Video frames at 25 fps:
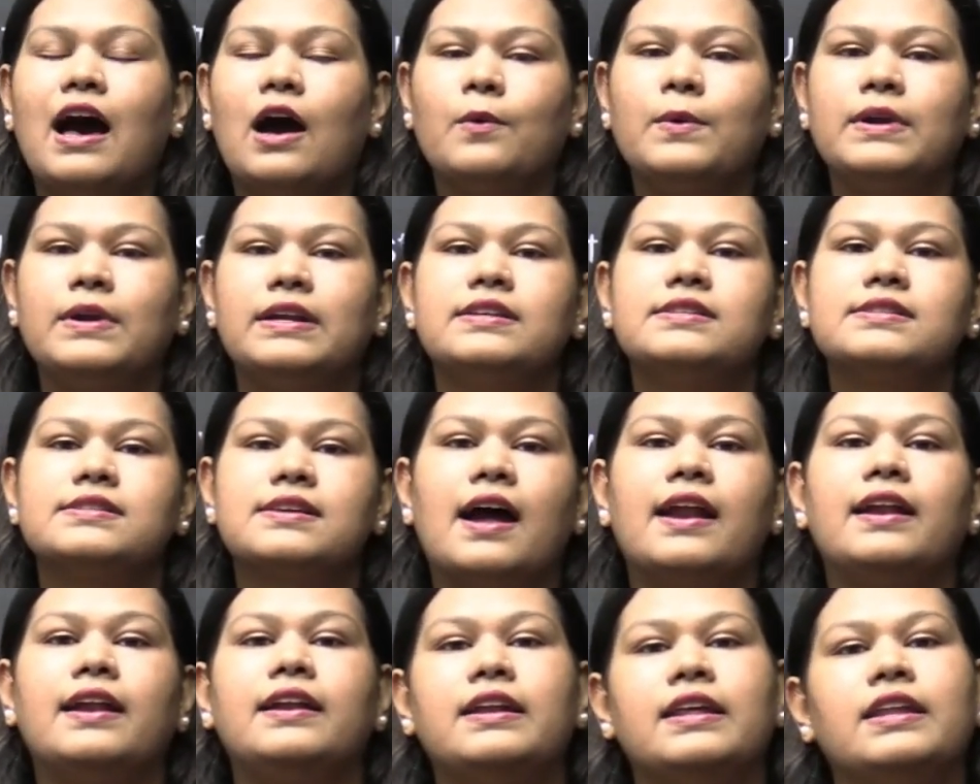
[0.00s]
is
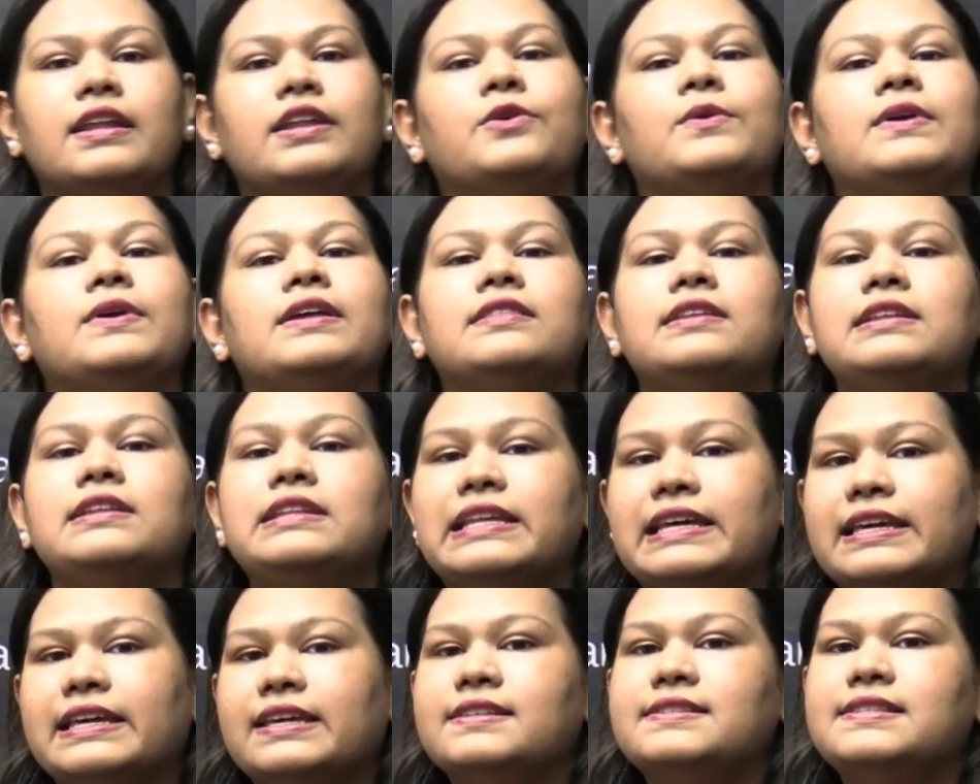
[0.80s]
continuing the
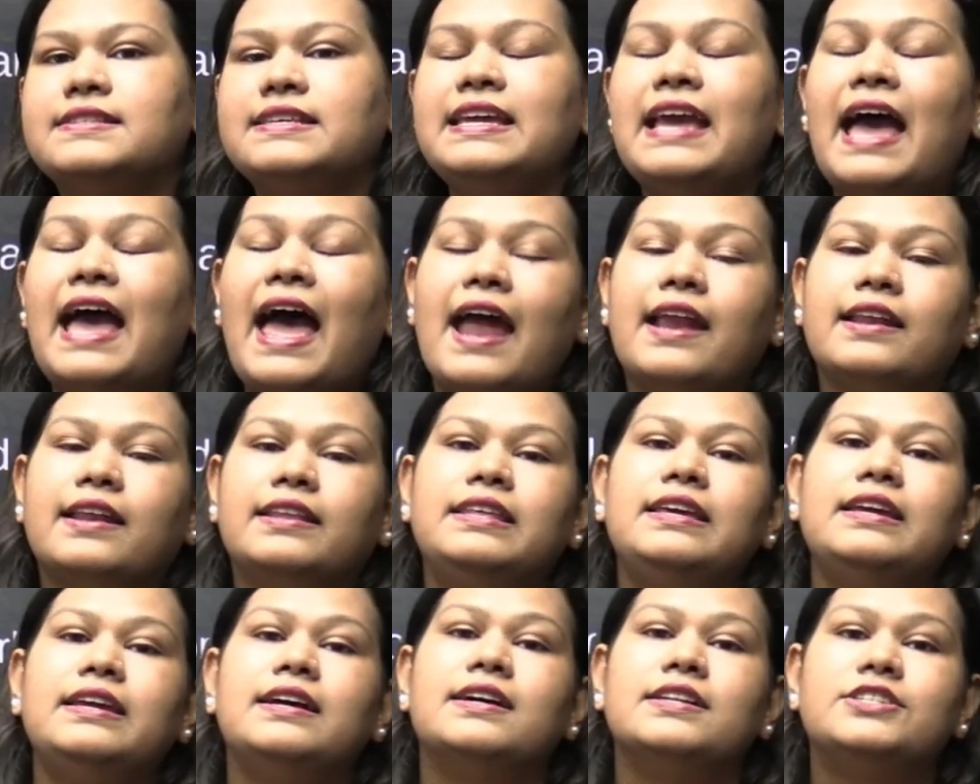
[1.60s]
legacy and the
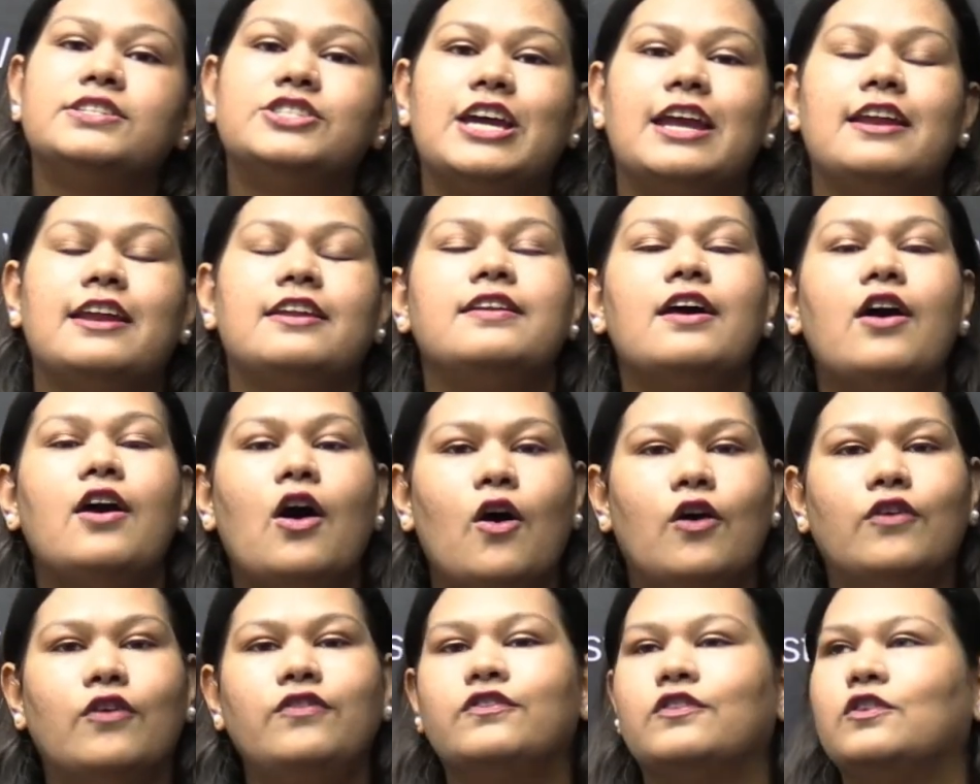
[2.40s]
agenda of
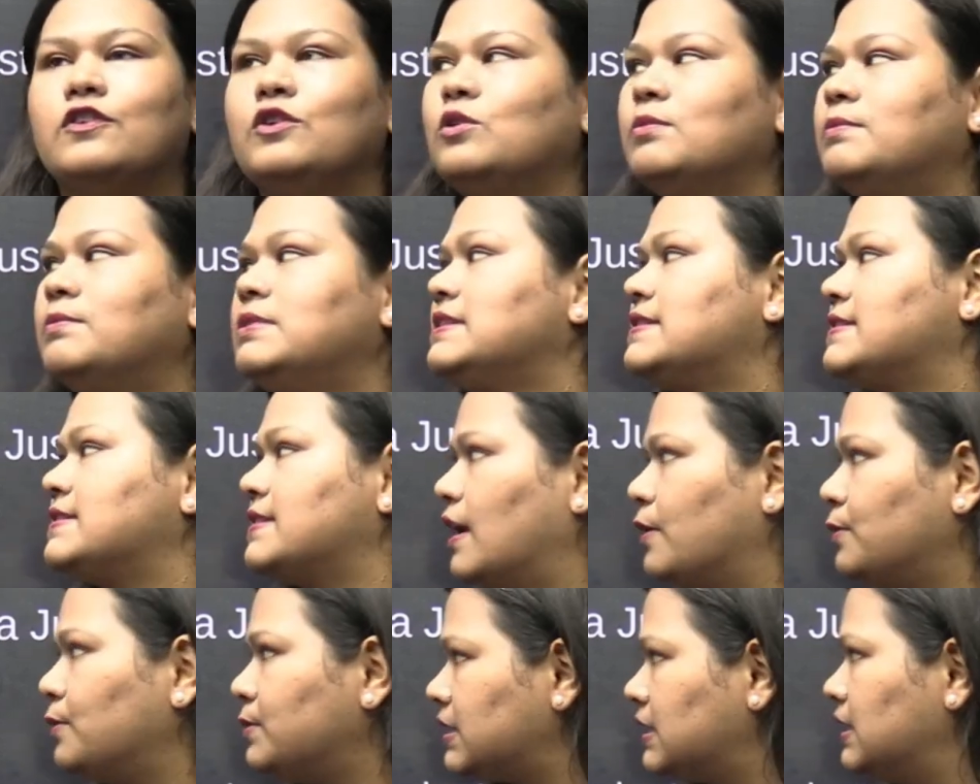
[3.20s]
Global South.
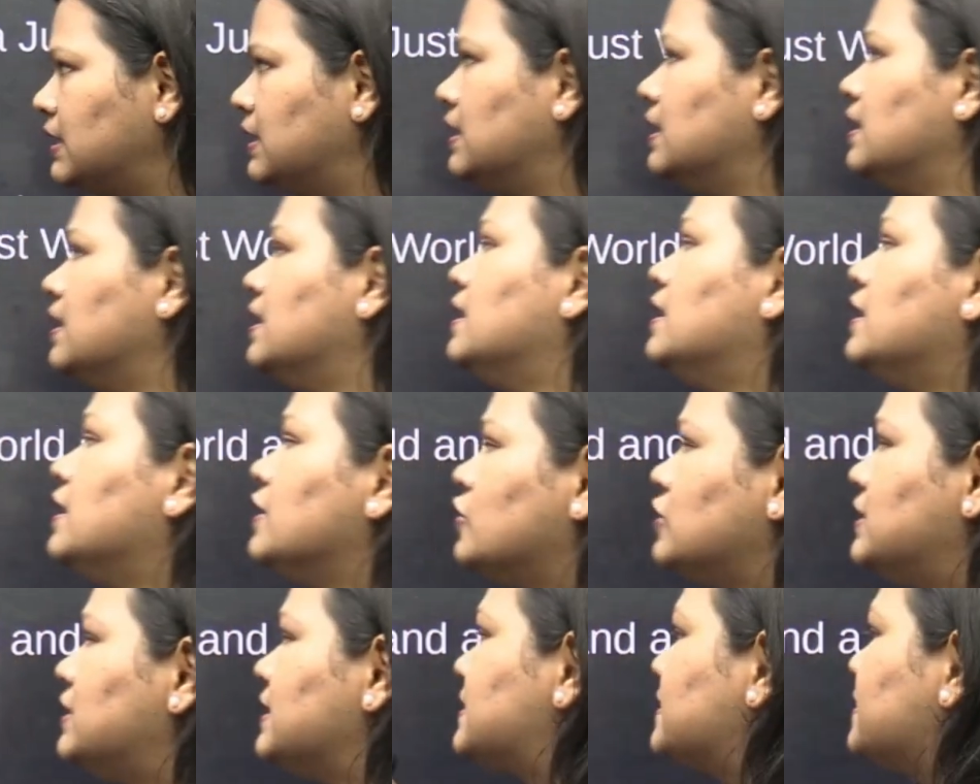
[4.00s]
So this
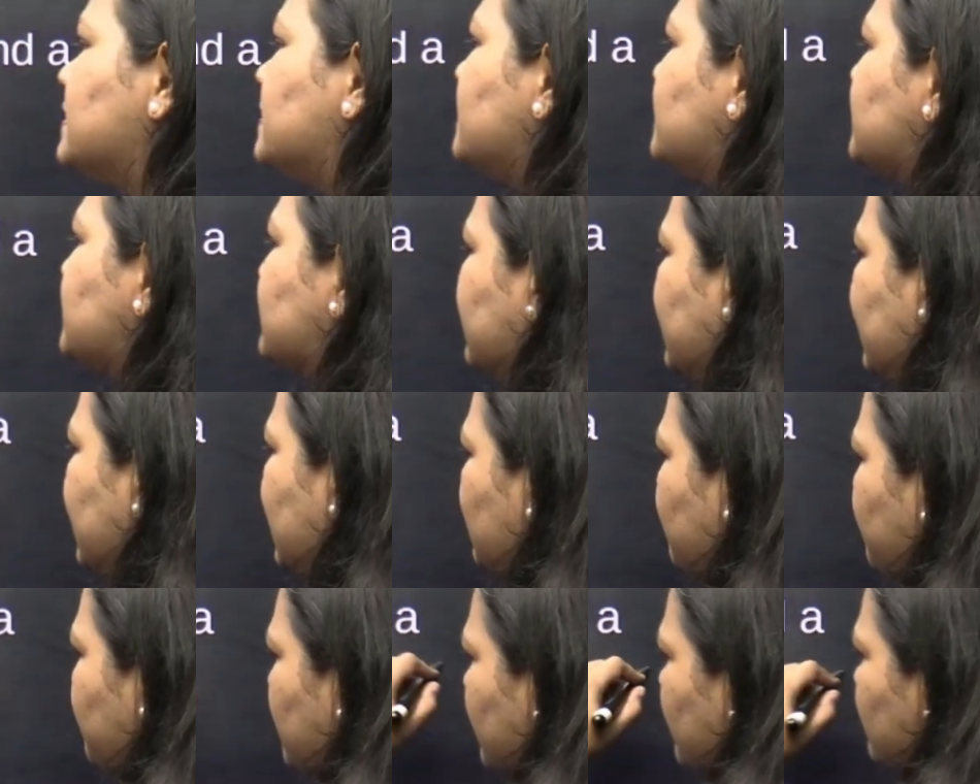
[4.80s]
year's theme
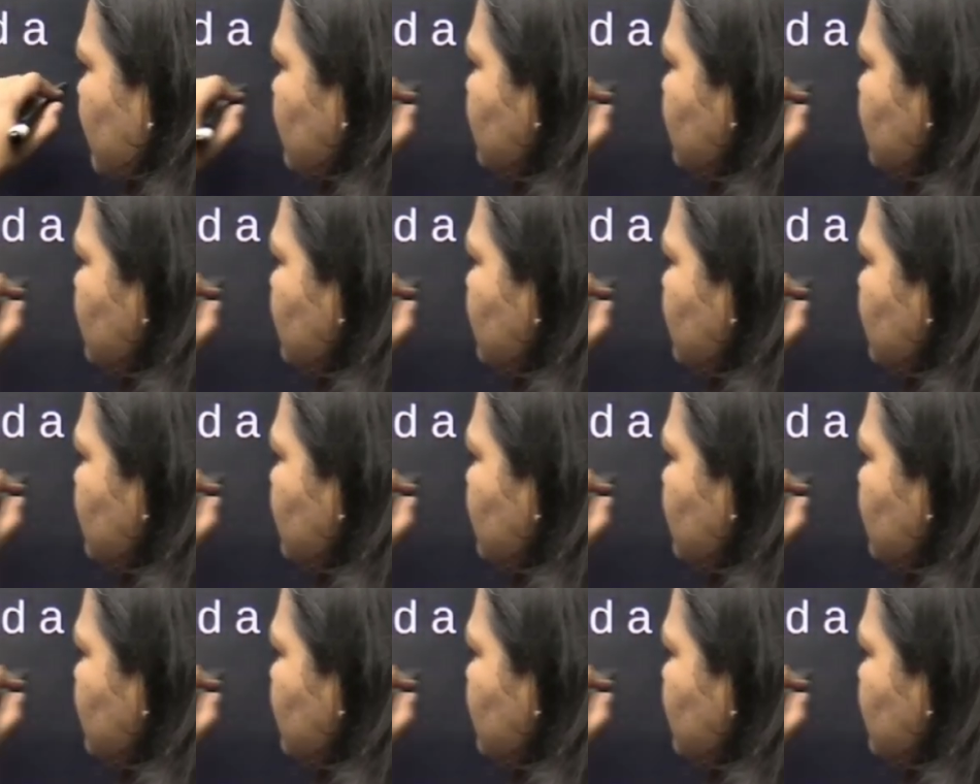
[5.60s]
is